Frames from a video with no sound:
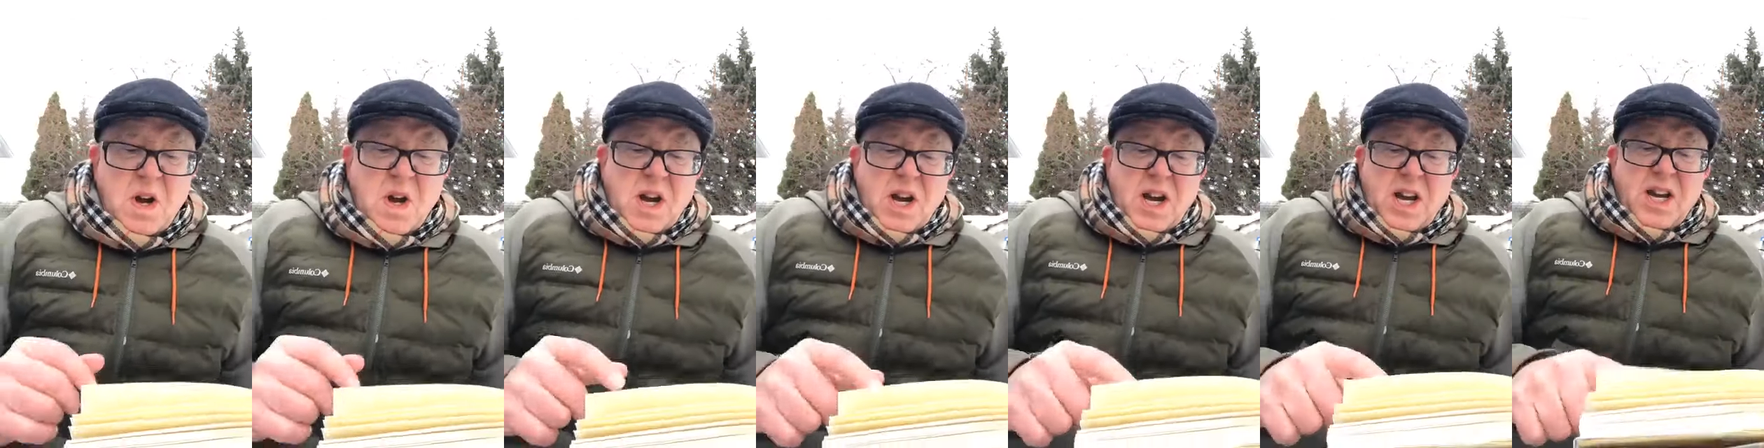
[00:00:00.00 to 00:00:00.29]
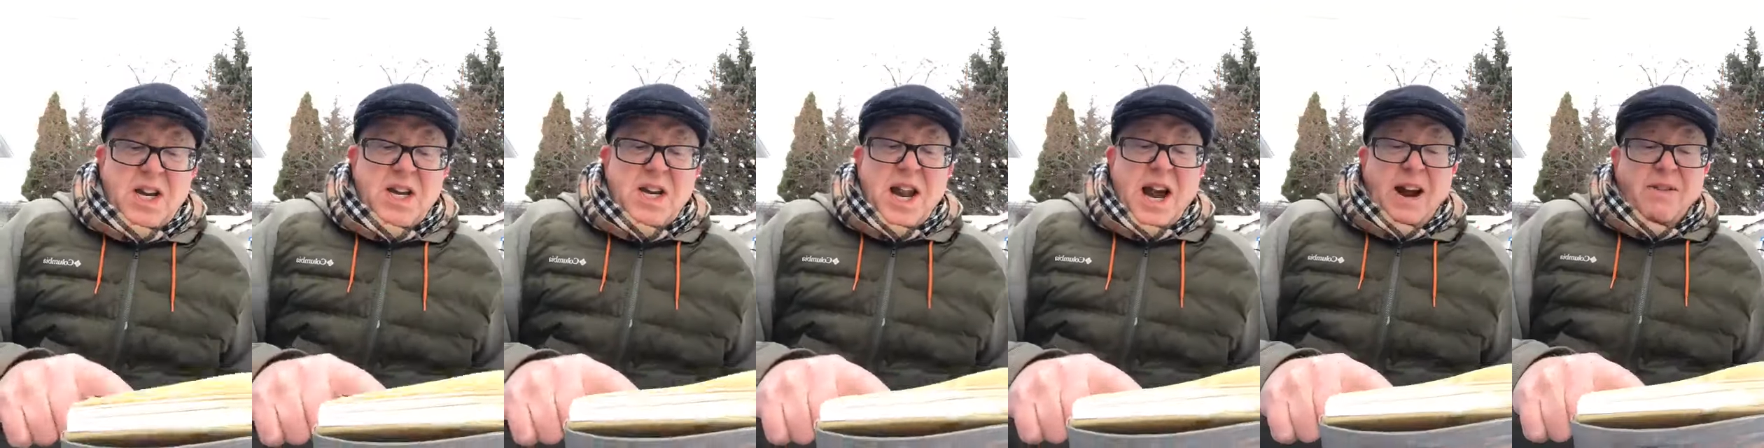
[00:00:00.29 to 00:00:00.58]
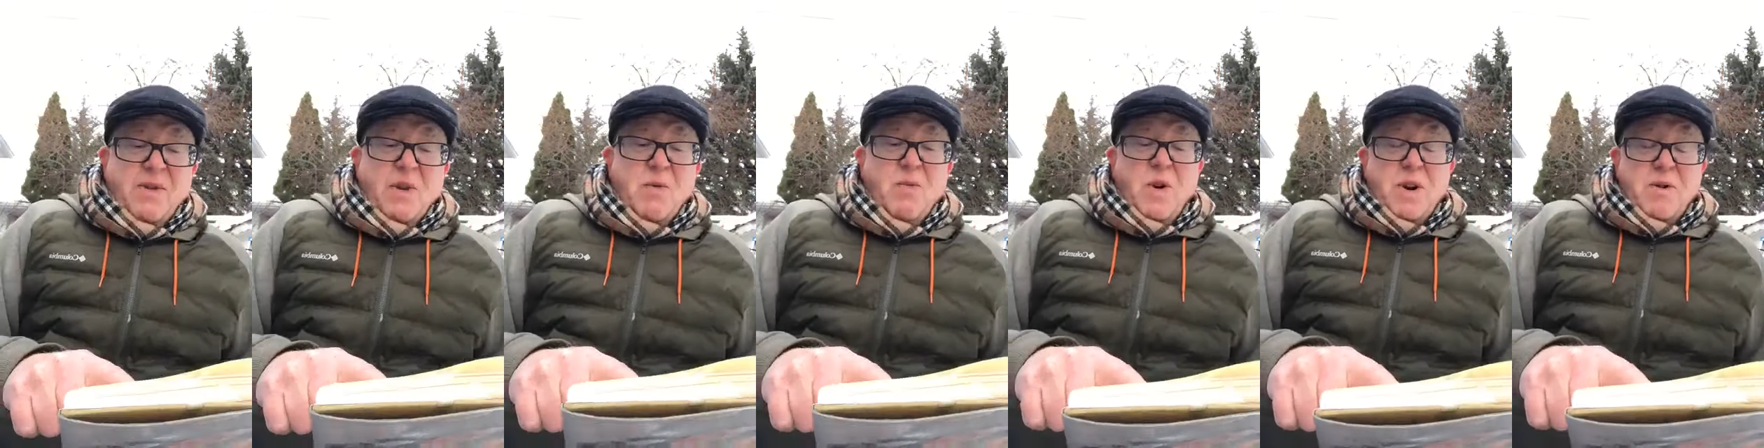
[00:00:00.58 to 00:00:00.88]
He
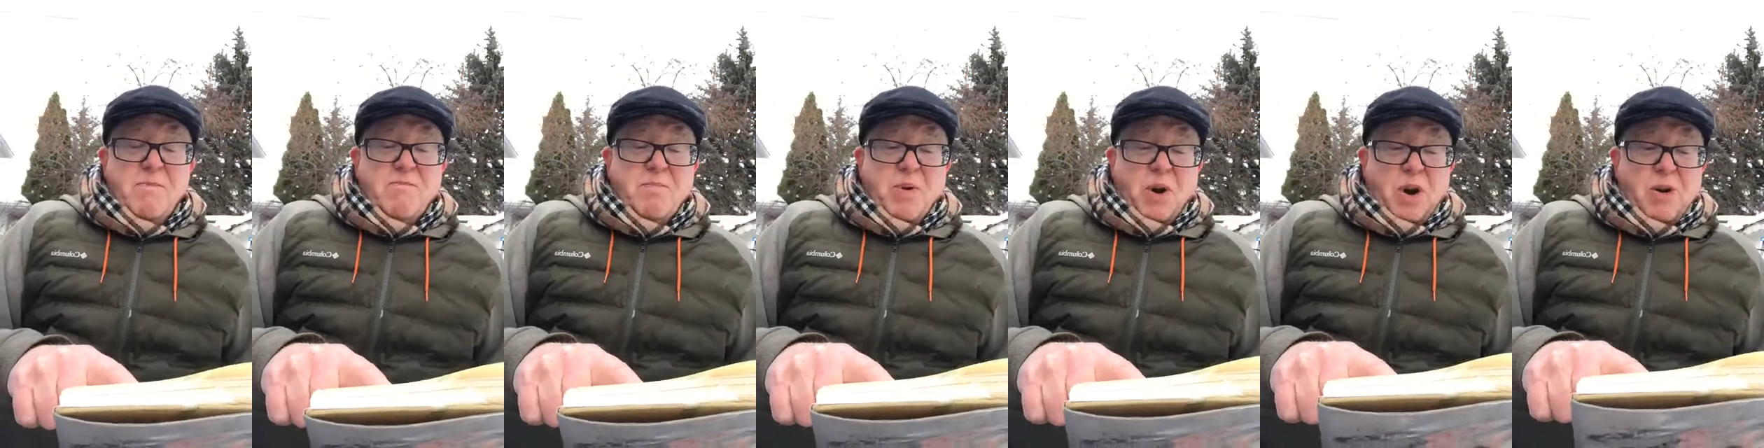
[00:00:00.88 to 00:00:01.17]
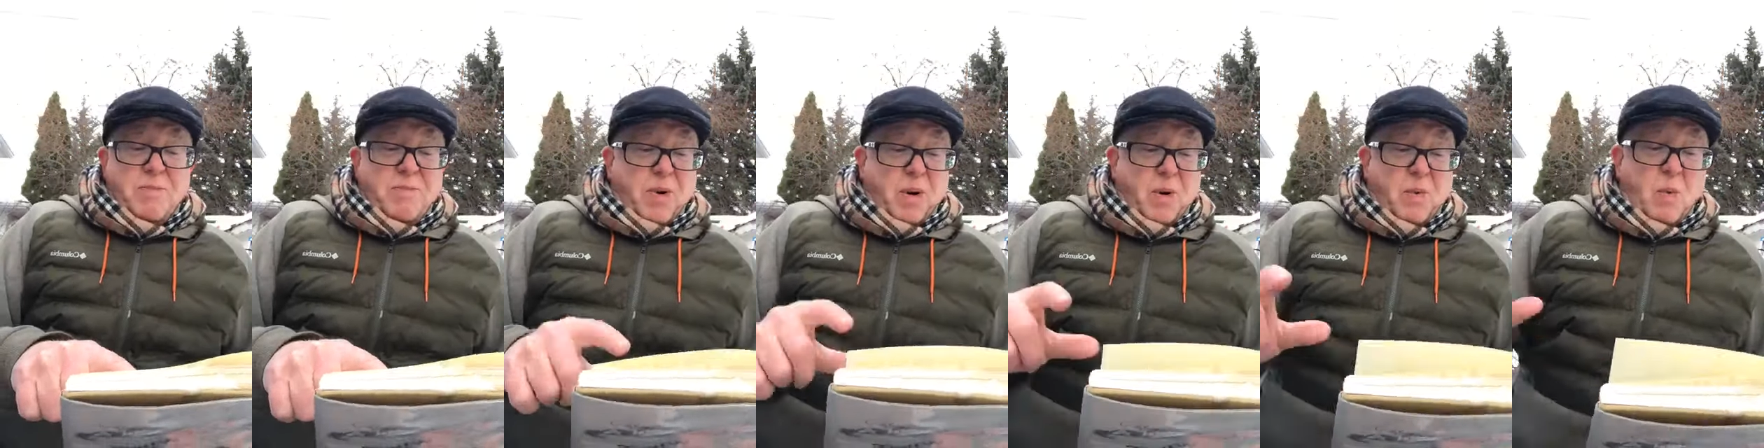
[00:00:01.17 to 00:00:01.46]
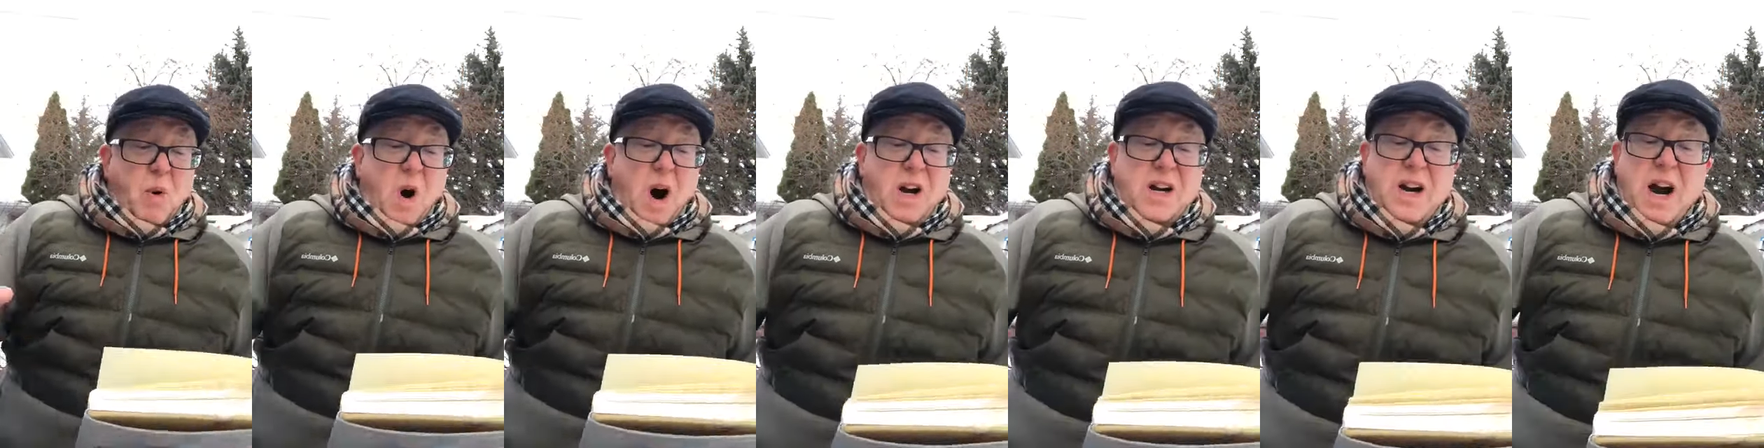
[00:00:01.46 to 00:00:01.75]
never would burp or
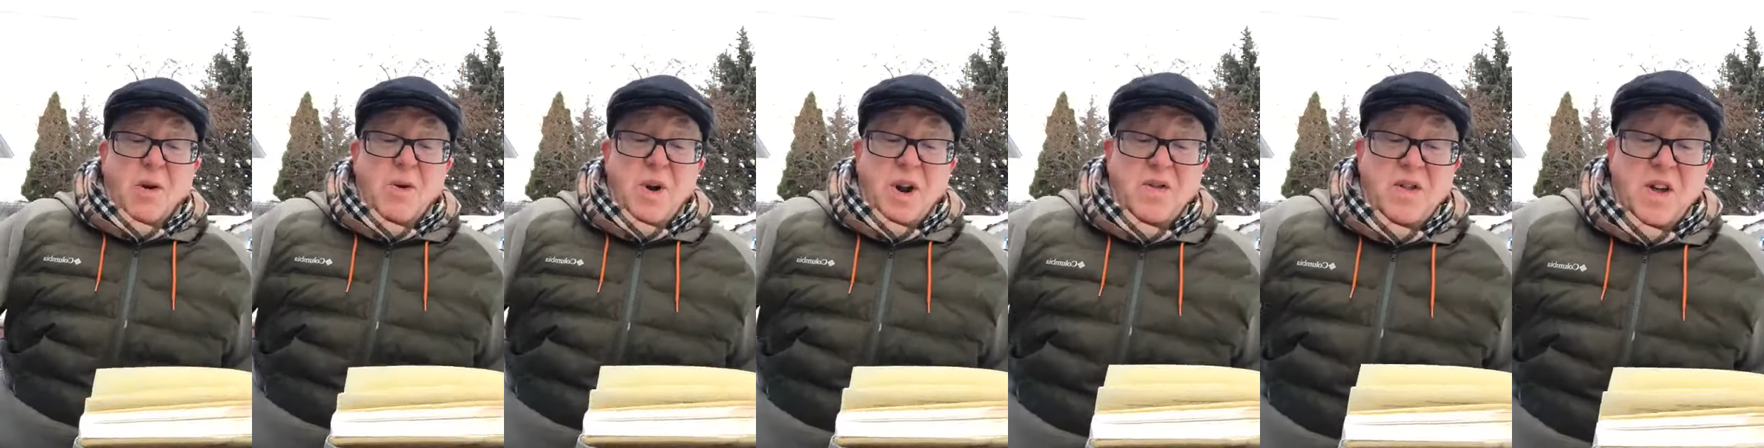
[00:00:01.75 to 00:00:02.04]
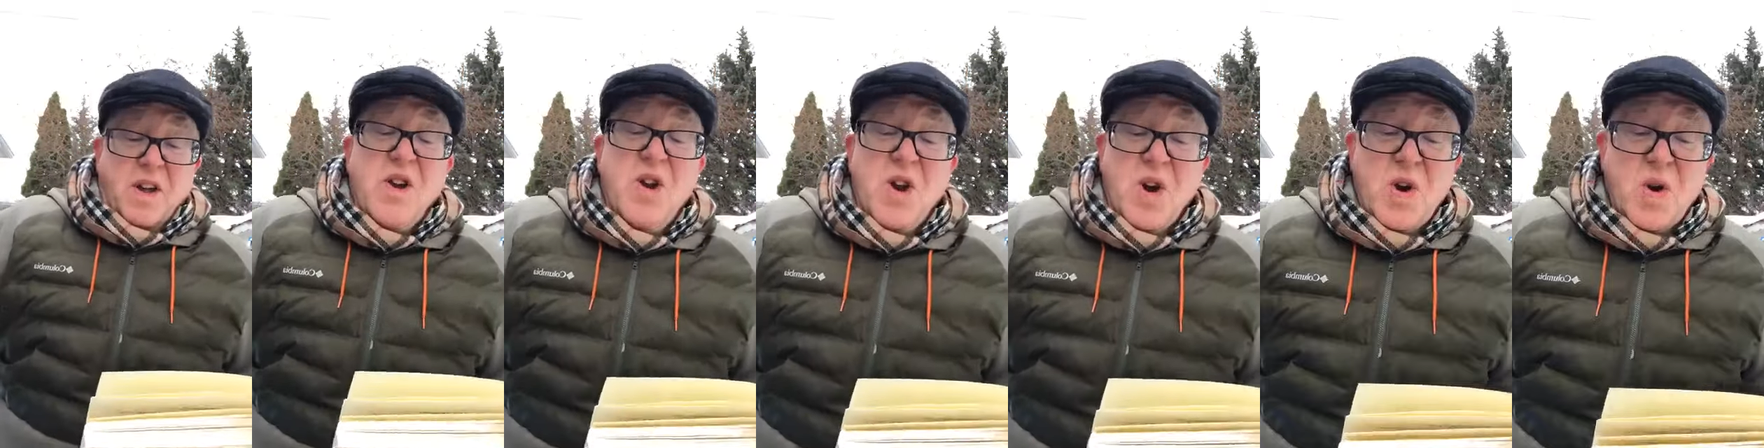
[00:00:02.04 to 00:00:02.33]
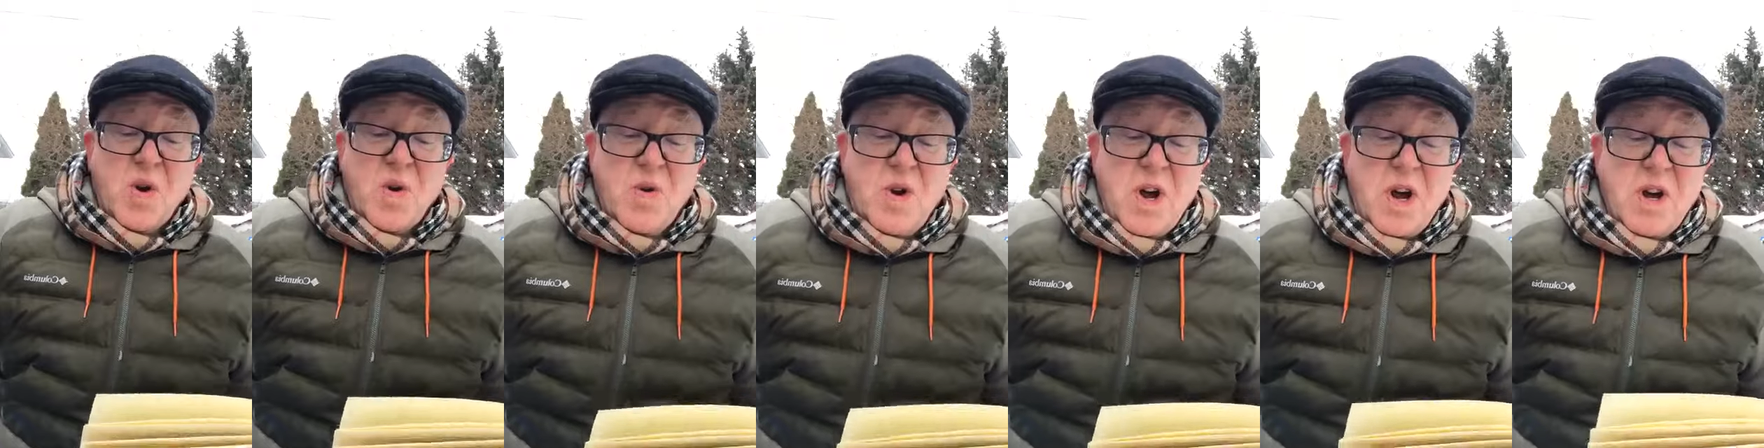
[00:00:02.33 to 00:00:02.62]
walk out in the
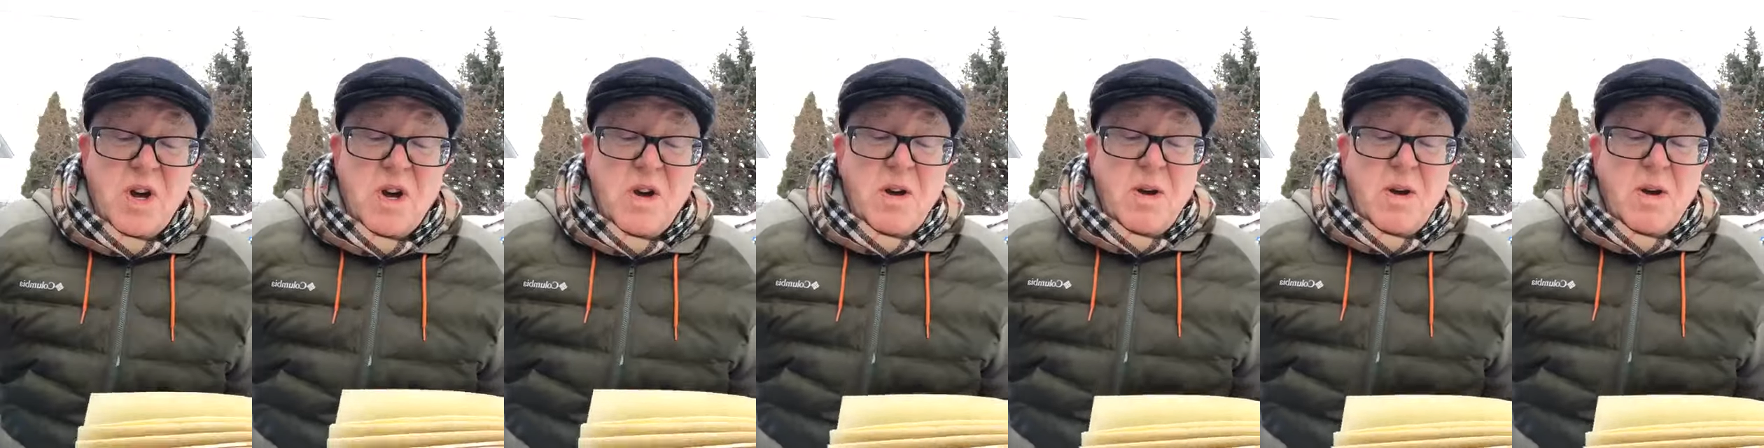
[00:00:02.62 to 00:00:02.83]
nude,